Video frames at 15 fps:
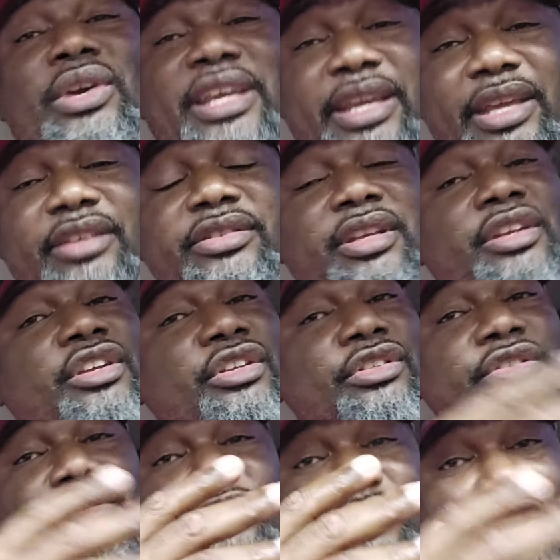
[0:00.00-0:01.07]
is
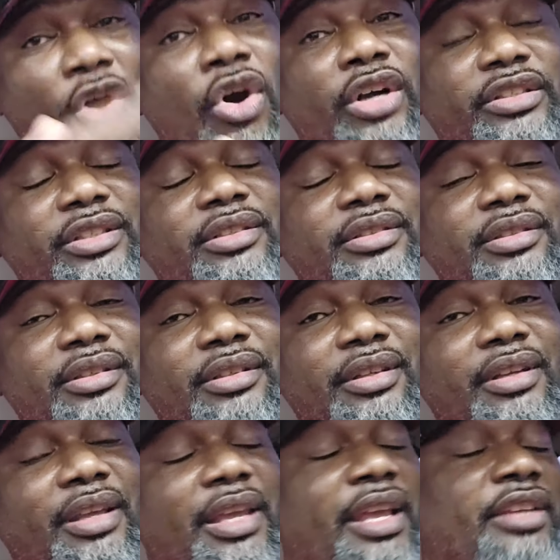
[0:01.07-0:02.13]
Georgia
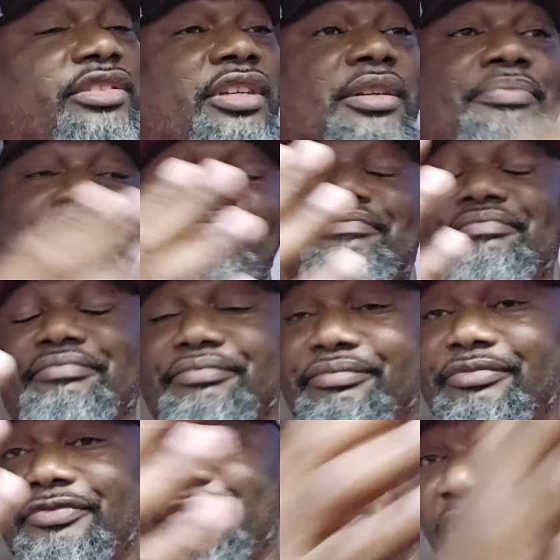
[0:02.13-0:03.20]
is a
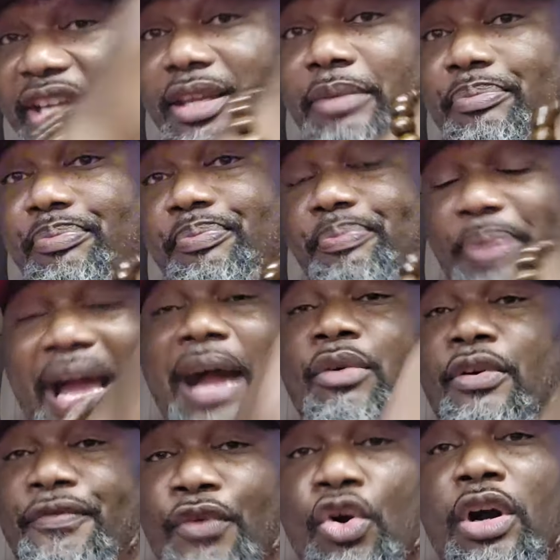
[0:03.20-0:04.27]
freaking
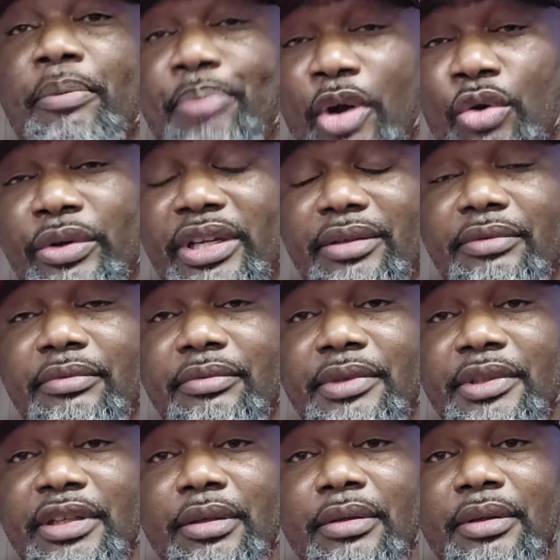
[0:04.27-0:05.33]
Power Four opponent.
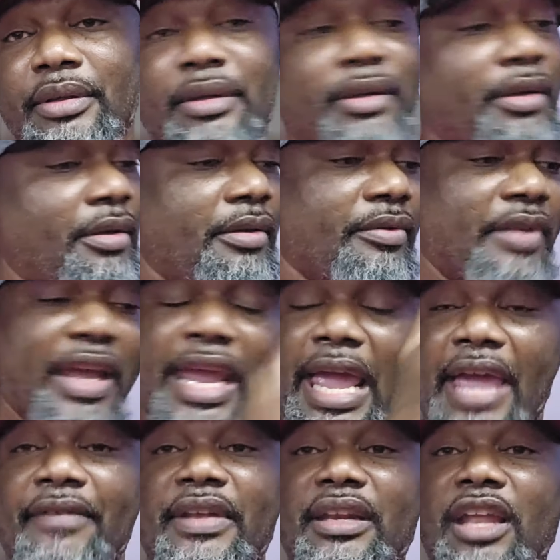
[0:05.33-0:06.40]
They
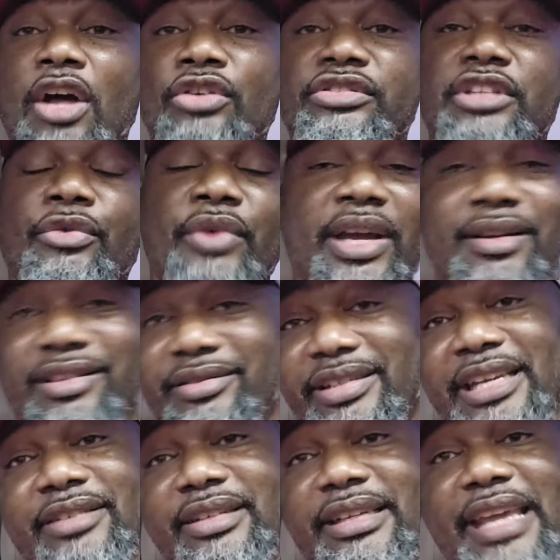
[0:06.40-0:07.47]
haven't lost a regular
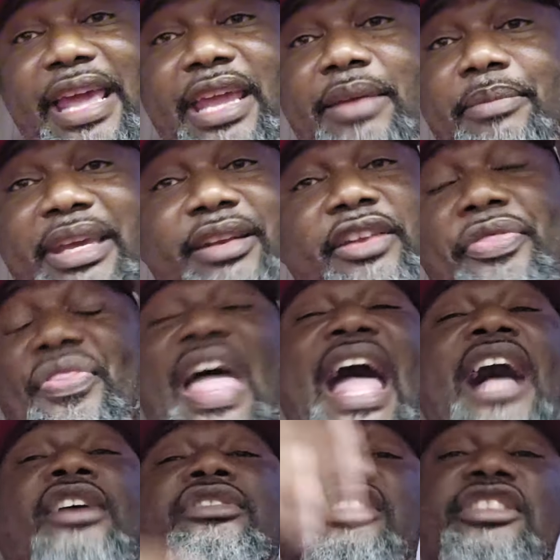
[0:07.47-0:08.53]
season game in
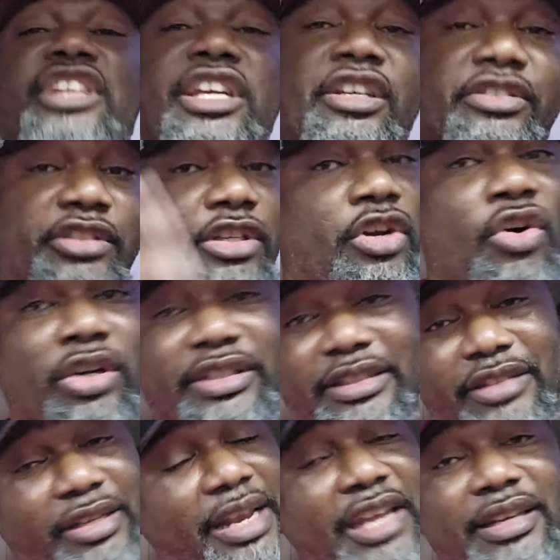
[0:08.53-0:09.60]
1,000 years, according
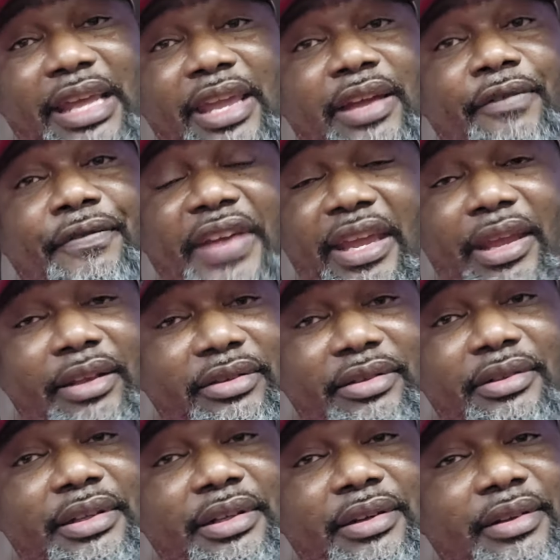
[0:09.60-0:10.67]
to their damn fans.
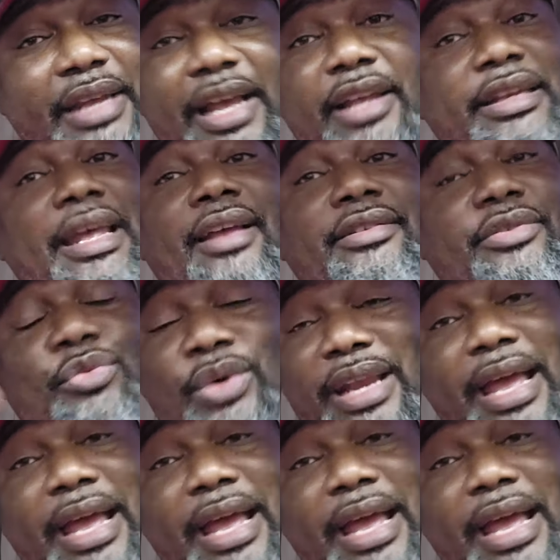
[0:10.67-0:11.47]
That's